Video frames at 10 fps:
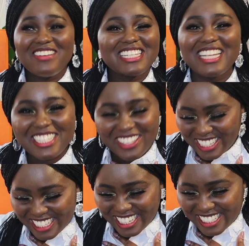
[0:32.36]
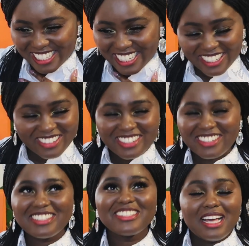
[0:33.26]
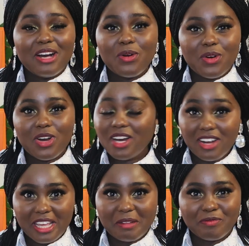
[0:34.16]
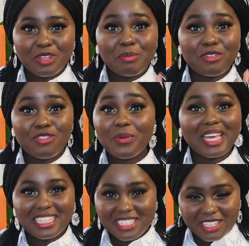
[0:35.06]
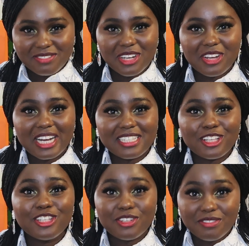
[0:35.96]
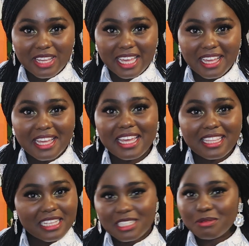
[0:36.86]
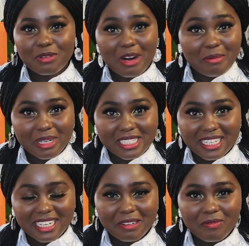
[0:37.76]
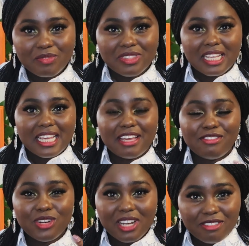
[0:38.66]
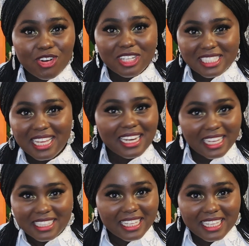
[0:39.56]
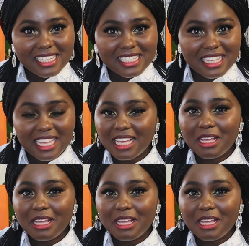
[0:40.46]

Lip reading: actually so excited. Oh my god. Whew. Okay, before we get into this video guys, don't forget, hit that subscribe button. If you love content like this,